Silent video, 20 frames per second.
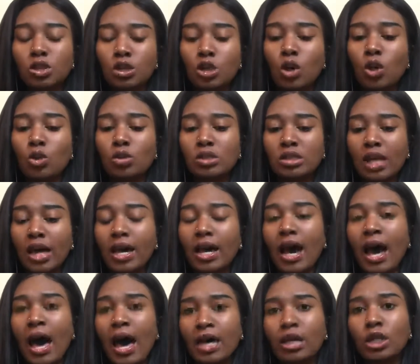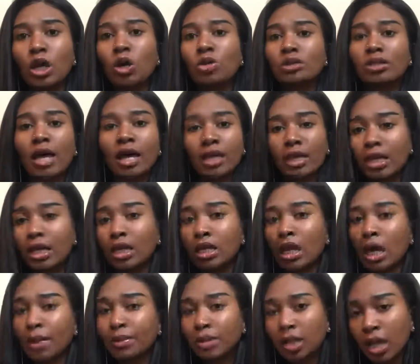to those like high notes like
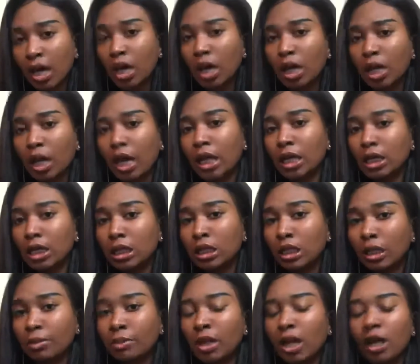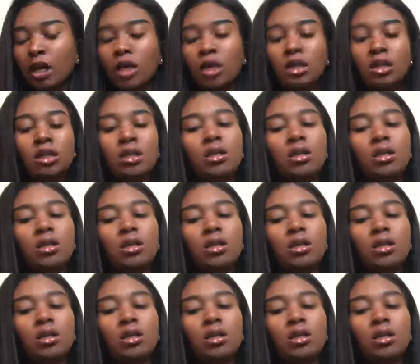getting up there like getting up there